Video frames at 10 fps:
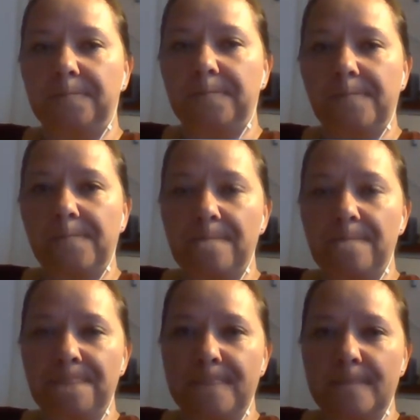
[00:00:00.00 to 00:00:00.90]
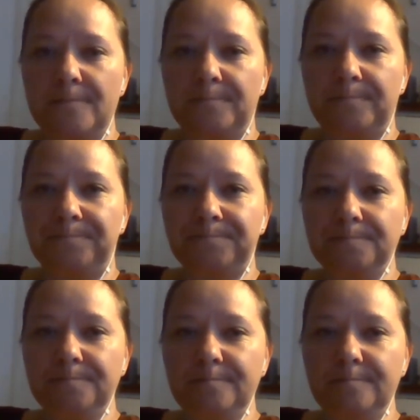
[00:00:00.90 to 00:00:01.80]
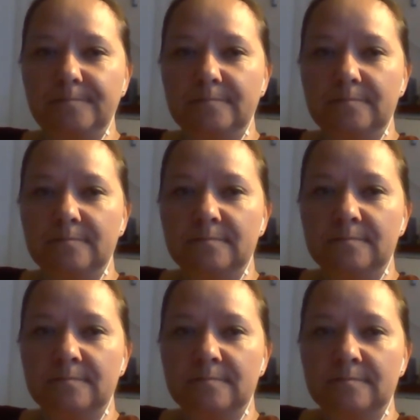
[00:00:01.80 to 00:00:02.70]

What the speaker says: (no one is talking)